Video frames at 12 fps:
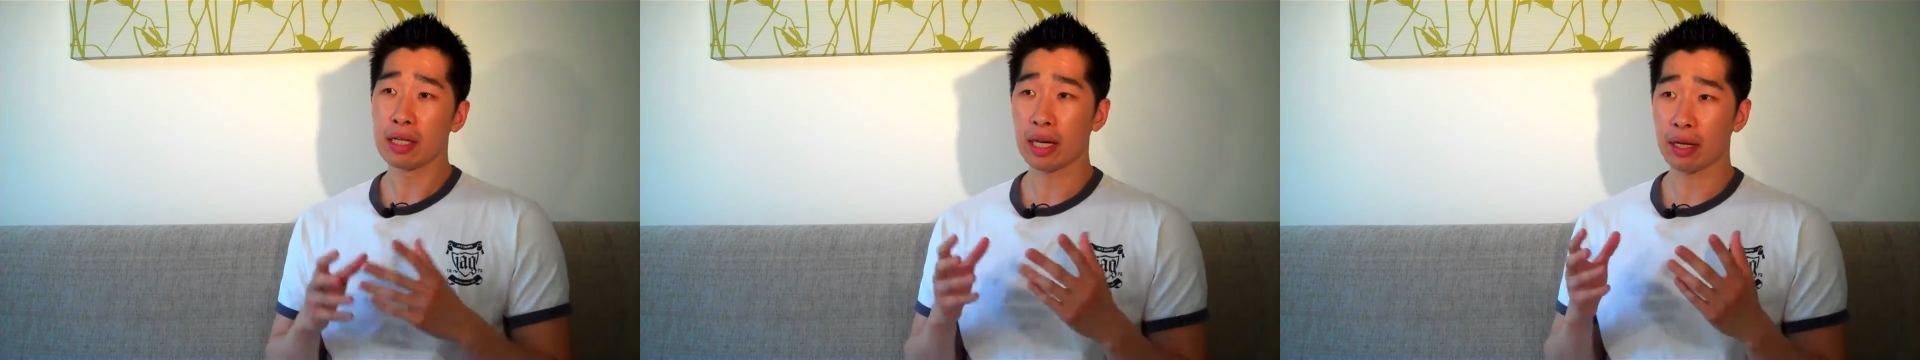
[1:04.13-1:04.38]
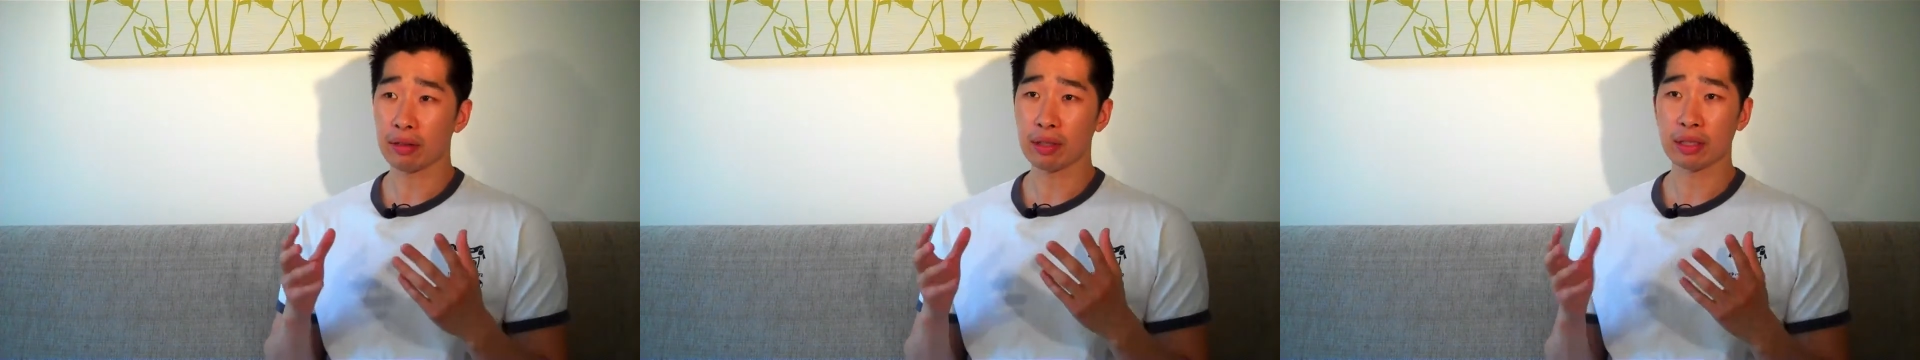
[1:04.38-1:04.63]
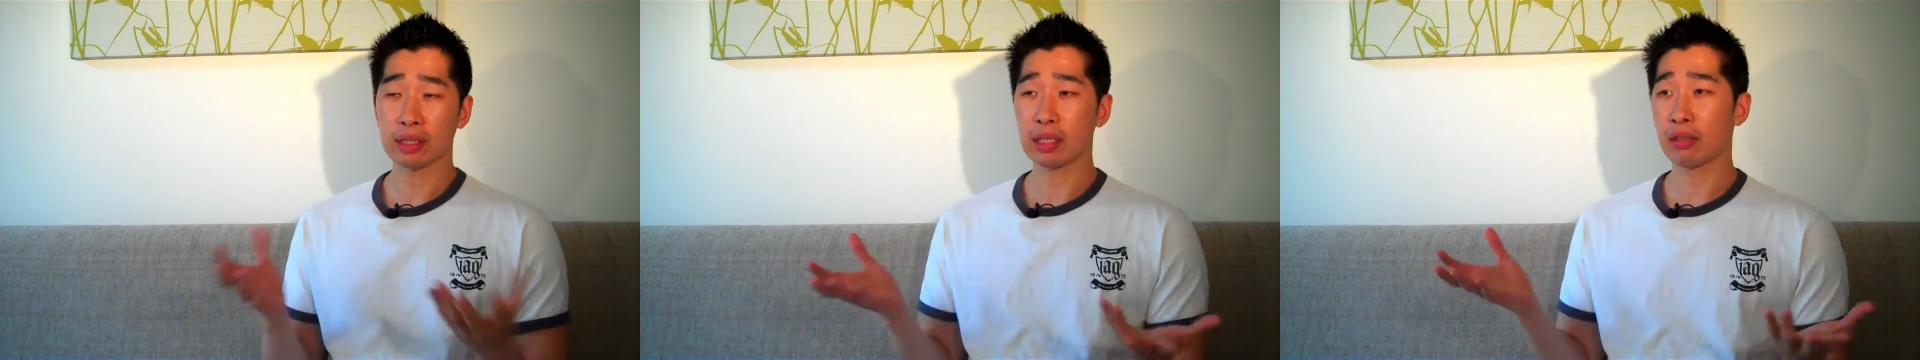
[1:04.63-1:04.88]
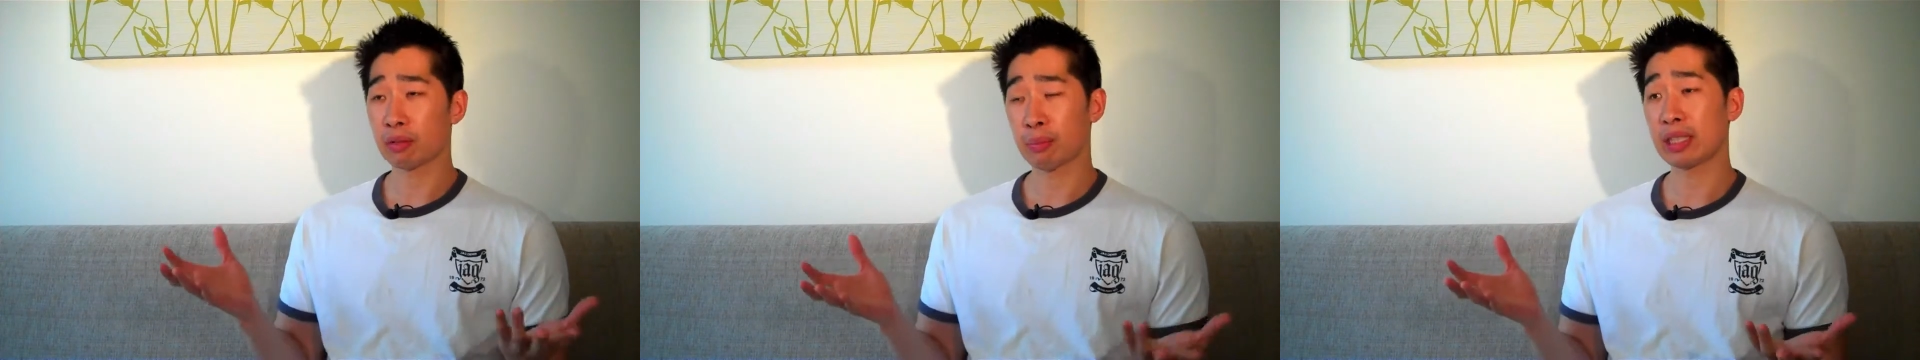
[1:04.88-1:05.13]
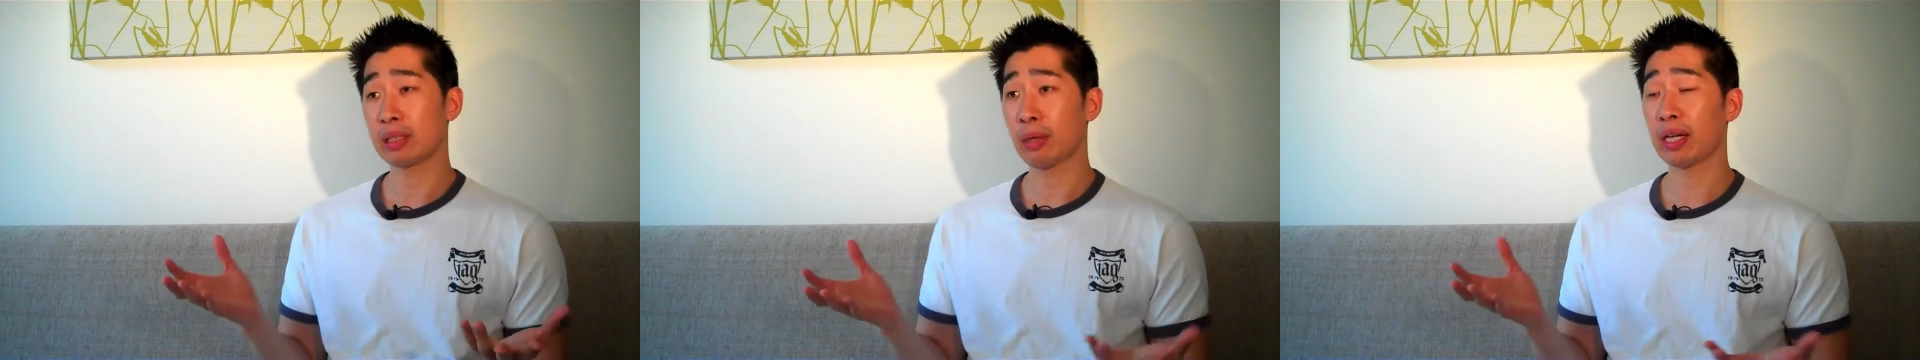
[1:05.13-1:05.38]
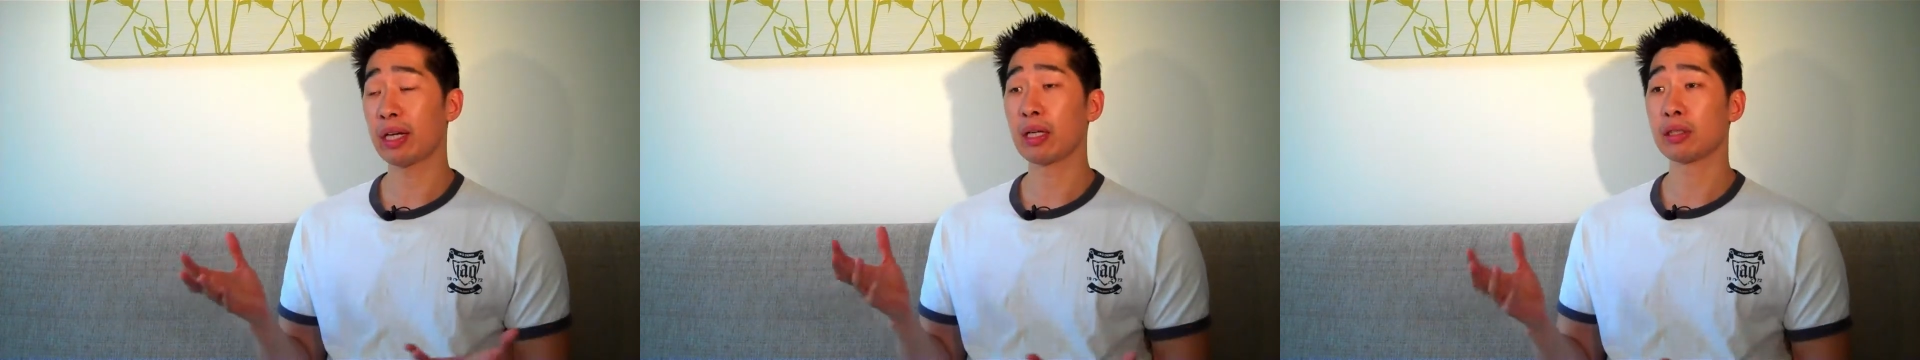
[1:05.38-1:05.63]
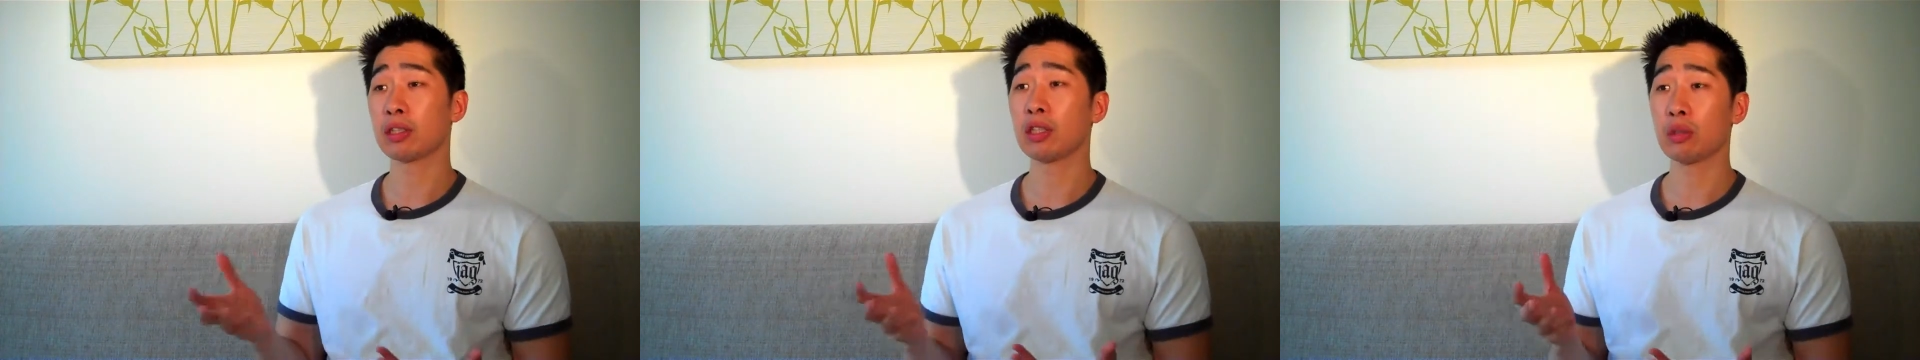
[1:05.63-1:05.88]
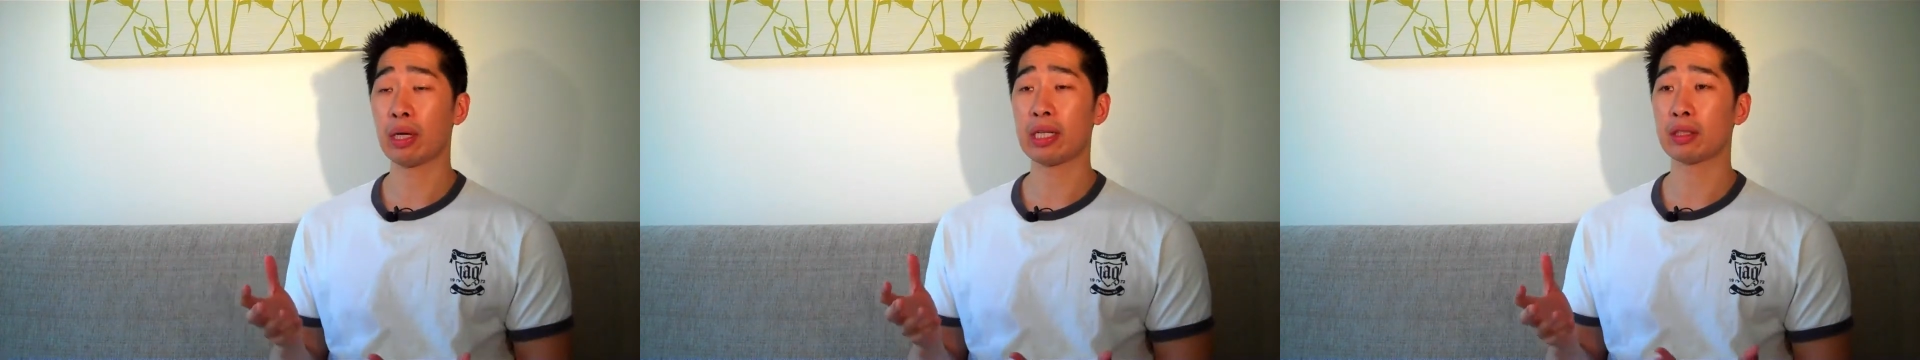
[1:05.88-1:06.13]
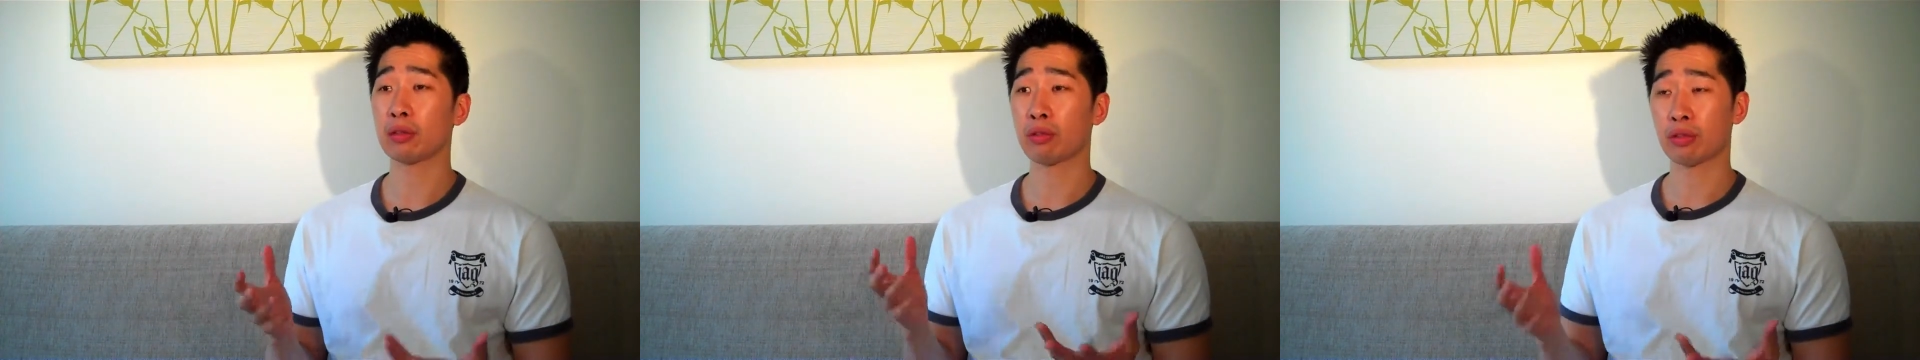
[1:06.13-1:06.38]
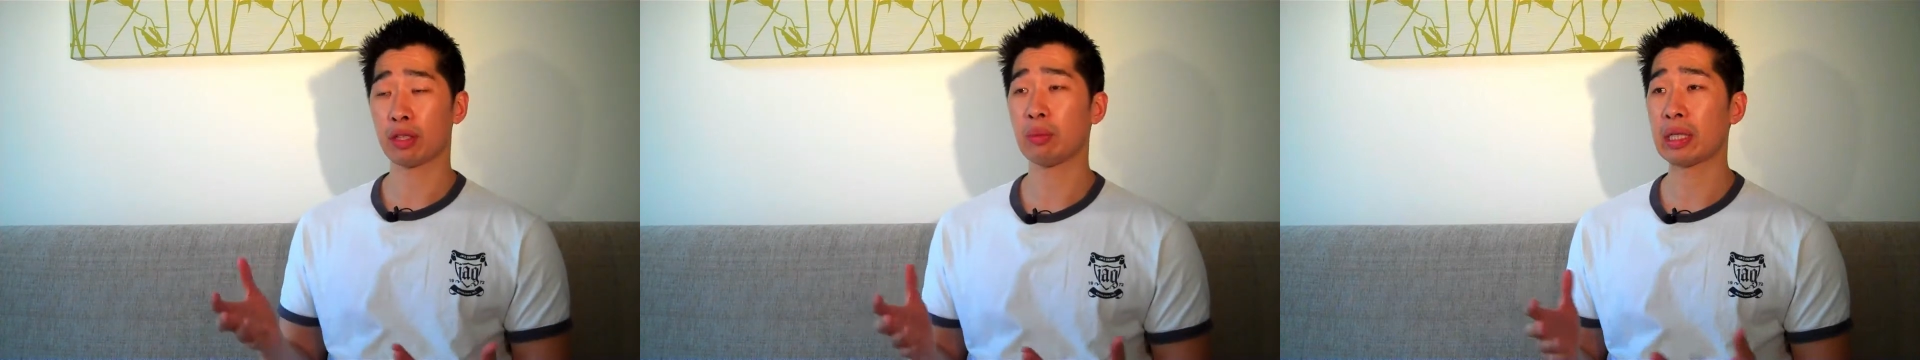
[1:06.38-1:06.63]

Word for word: Now, instead of me spending those two weeks or three